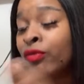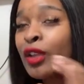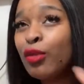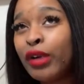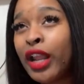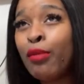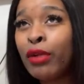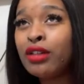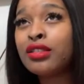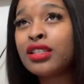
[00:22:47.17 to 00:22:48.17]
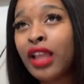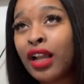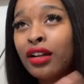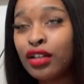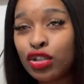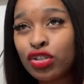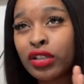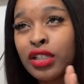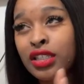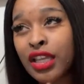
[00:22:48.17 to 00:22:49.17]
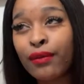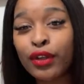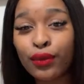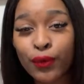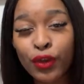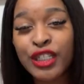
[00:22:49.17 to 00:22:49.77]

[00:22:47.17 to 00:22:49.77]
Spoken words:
But at most, it's like 174